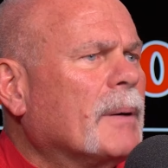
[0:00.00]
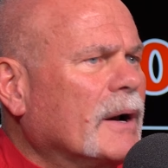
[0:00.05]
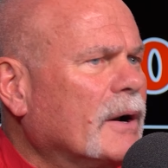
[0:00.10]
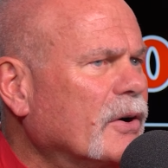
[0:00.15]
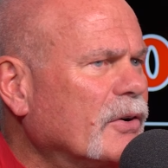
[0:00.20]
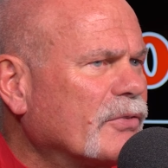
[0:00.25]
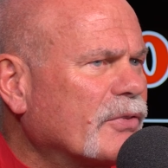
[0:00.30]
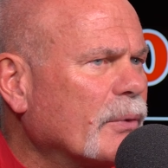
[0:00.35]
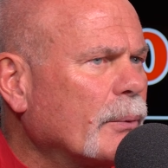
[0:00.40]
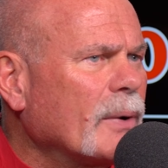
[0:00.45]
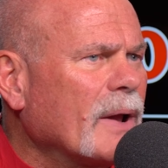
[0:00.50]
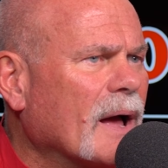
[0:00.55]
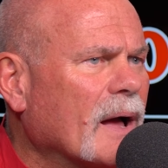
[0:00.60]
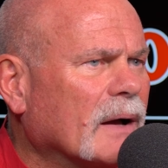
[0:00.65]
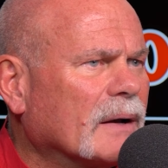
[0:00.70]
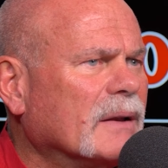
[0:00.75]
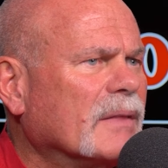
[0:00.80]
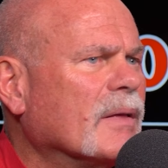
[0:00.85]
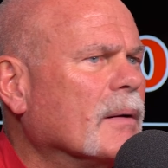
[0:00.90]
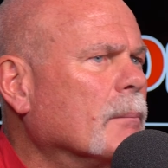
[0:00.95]
But here's the
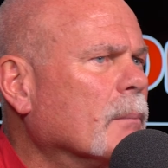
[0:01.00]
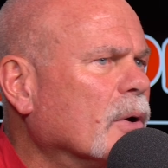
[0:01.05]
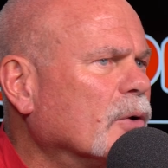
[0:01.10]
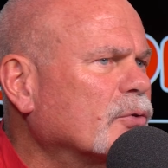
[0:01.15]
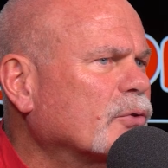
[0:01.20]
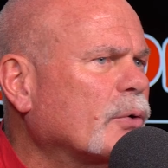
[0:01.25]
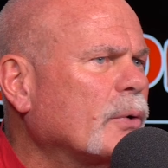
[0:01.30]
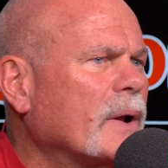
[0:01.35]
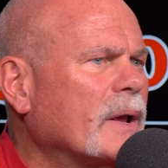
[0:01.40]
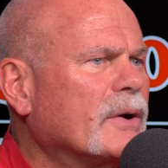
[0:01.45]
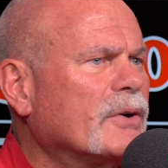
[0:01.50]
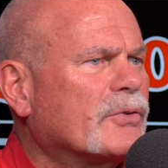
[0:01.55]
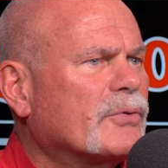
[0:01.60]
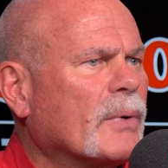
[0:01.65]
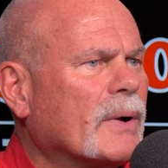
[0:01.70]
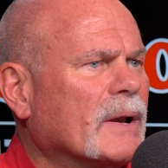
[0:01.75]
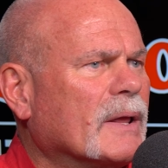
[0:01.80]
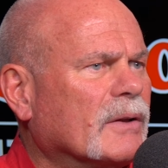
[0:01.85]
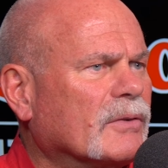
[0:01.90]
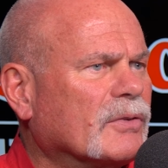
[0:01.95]
reality that most creators
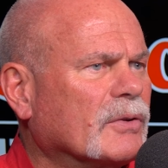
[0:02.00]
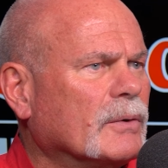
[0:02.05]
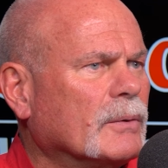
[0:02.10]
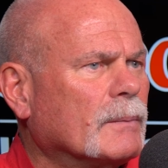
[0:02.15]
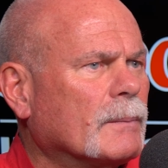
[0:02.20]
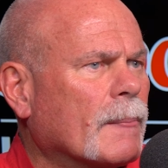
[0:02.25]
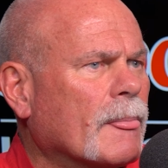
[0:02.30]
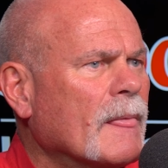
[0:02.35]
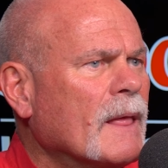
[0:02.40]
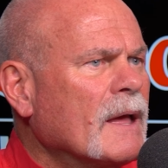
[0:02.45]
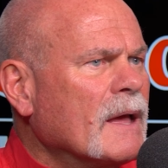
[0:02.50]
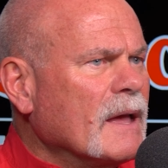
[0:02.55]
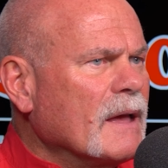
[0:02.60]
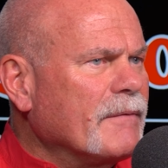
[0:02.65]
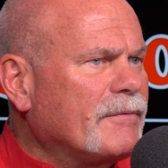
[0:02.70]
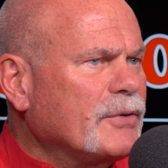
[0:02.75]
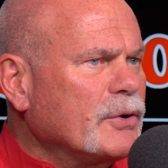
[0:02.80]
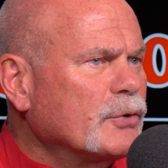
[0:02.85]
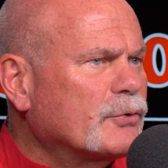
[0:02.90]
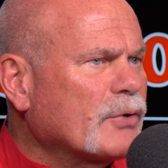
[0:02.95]
run into.
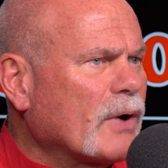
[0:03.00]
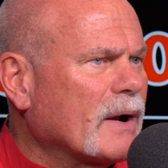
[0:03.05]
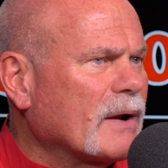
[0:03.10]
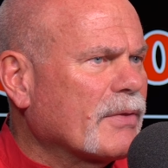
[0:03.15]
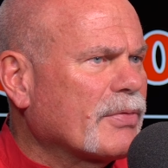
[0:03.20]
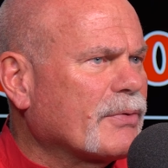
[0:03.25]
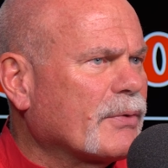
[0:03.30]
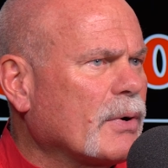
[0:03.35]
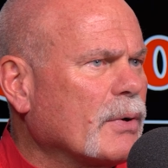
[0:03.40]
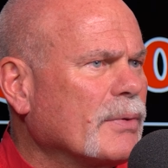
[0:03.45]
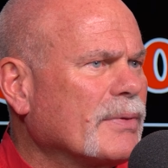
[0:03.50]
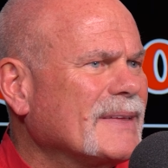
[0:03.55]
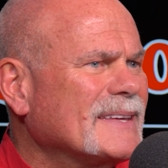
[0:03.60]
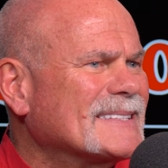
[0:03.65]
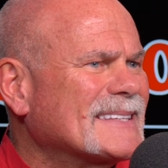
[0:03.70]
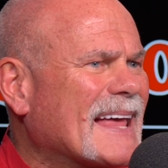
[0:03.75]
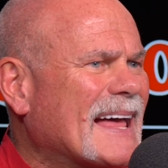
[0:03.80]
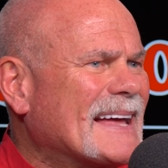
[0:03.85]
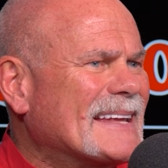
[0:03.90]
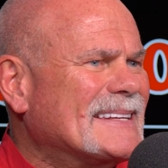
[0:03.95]
If you try to throw
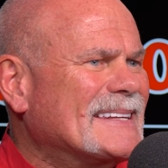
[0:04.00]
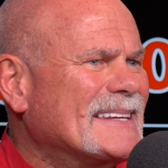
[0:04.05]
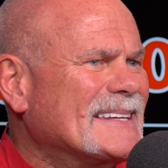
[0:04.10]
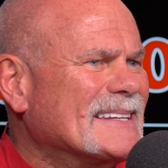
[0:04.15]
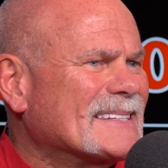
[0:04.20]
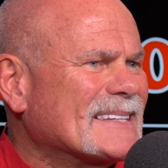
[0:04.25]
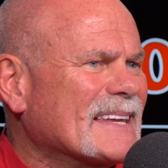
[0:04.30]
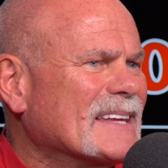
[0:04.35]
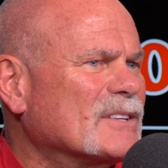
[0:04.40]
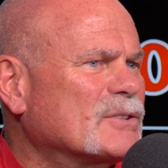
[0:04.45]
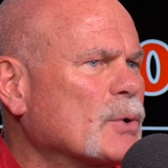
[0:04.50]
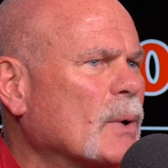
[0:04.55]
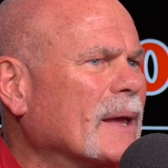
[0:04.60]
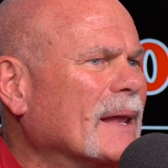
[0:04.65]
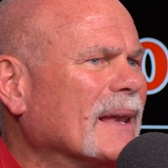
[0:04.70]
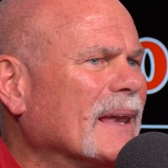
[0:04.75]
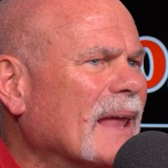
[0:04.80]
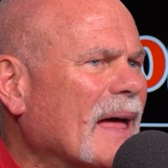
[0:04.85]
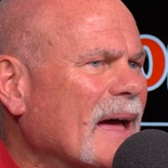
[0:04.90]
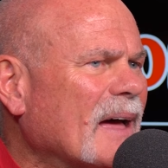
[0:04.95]
these ideas into a
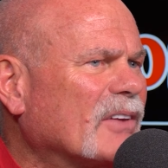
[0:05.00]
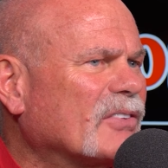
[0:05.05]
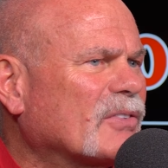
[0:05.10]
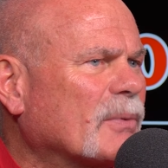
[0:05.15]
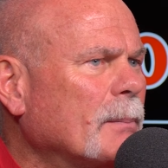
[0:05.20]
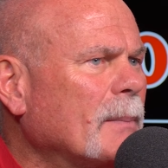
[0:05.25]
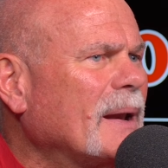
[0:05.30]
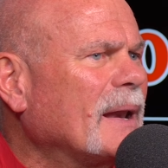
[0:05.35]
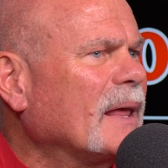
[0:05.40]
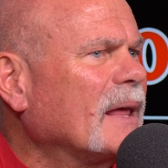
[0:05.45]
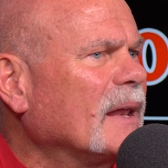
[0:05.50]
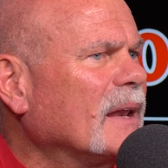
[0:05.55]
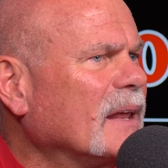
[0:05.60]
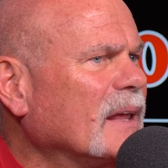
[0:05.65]
last-minute